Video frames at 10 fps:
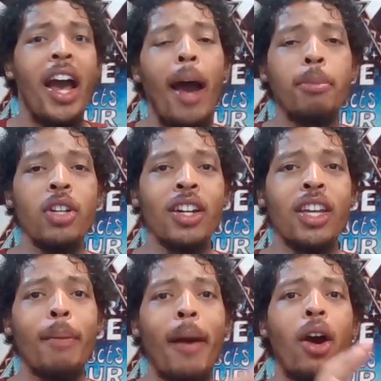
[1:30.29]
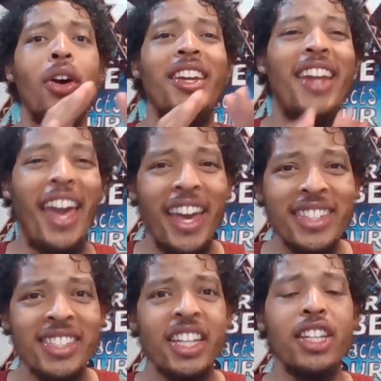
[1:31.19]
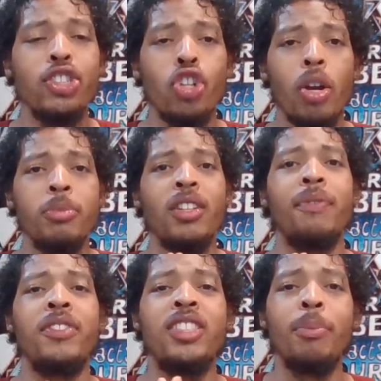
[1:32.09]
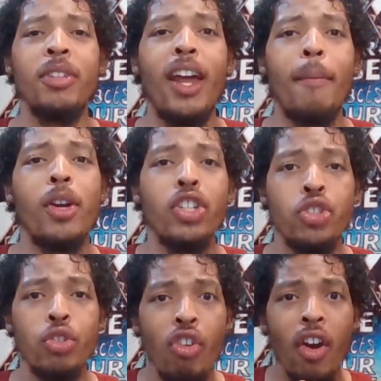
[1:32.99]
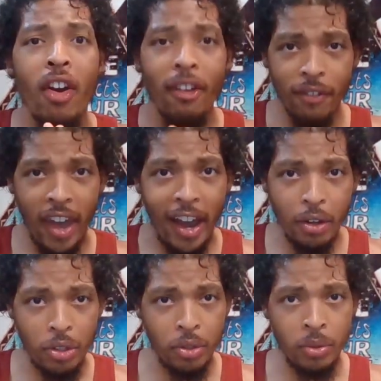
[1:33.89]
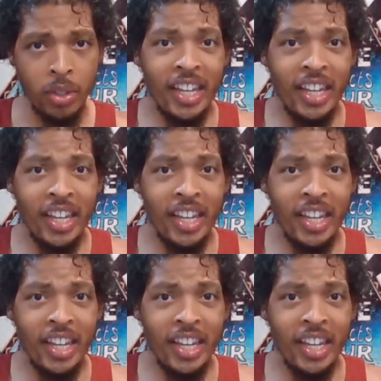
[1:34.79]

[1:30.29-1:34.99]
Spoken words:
I'm talking about an asset in terms of something that brings you value.